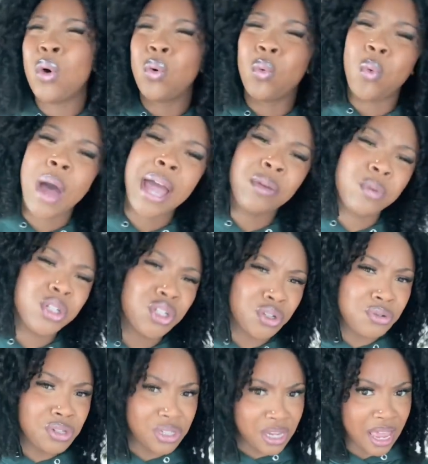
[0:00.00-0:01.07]
why would
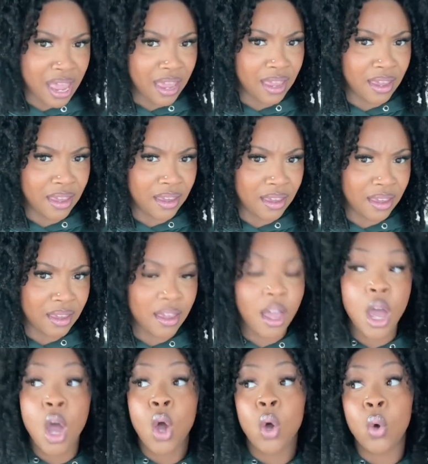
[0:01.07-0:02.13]
you say,
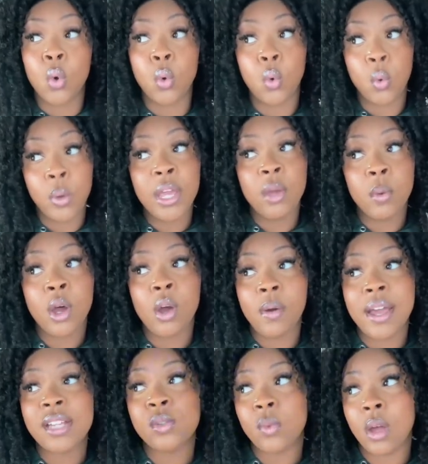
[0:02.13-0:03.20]
we were
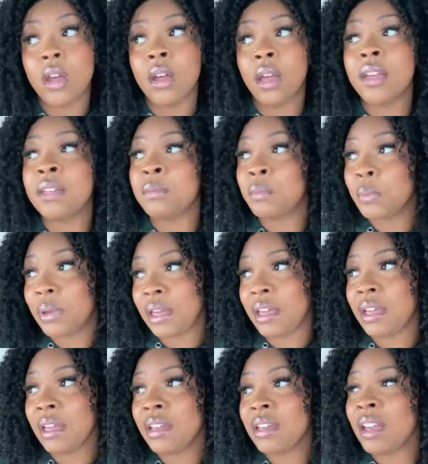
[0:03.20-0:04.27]
as one,
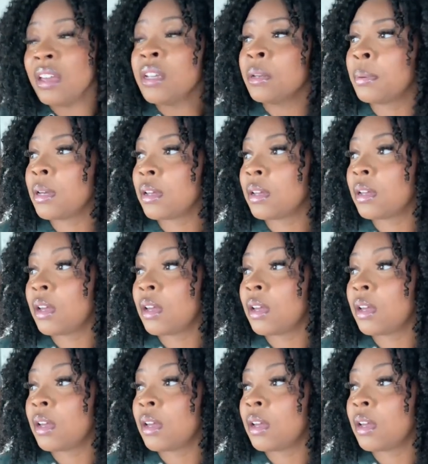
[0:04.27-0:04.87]
babe,